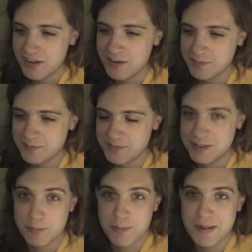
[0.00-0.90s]

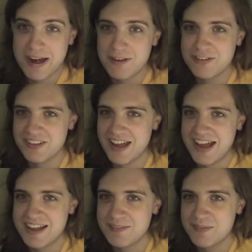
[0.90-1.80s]
to prepare for
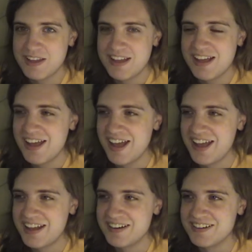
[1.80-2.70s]
that,
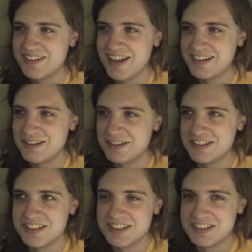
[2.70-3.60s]
and that
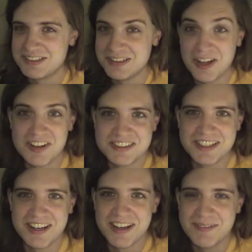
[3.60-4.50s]
took a long
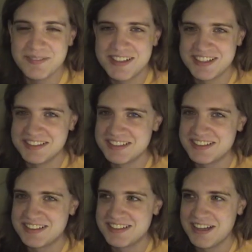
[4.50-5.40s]
time
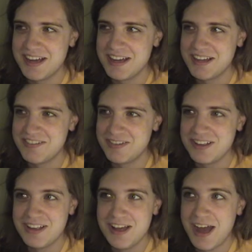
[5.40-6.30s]
because I
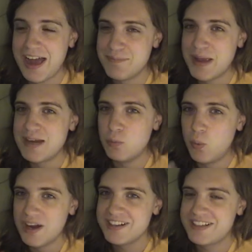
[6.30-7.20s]
made
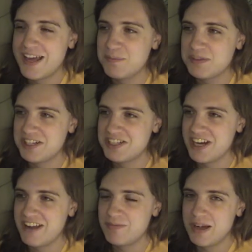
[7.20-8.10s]
one attempt to
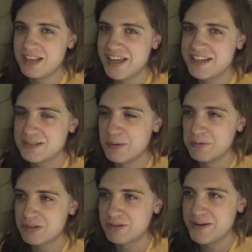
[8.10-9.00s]
shave my legs
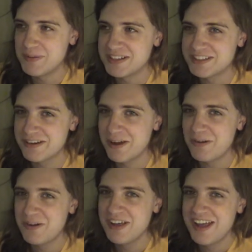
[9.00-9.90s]
about 3 months
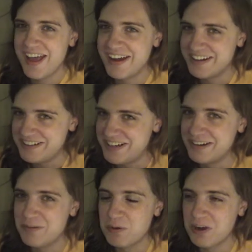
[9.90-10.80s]
ago, and it
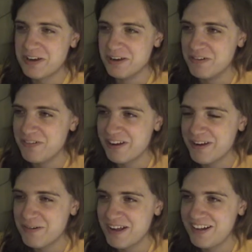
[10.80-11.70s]
didn't work out
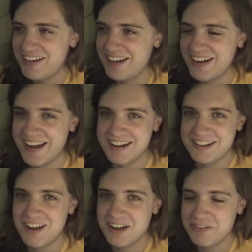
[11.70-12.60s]
very well, and I had a
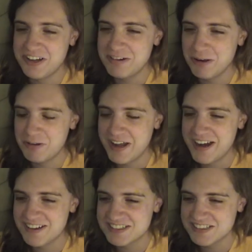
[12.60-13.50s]
lot of ingrown
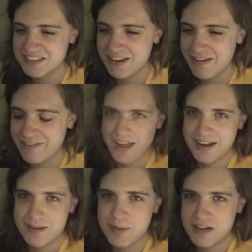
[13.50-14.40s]
hairs and stuff,
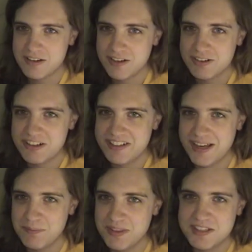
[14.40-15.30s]
and I made another
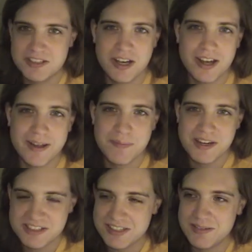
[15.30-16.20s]
attempt this time, and
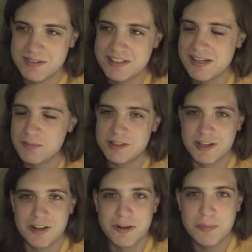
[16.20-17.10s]
it seemed to
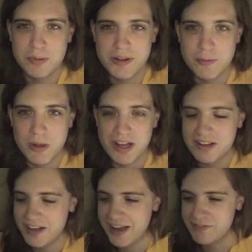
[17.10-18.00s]
turn out pretty
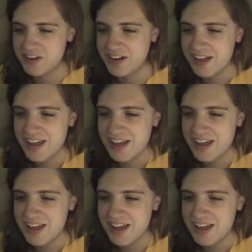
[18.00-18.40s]
well. I haven't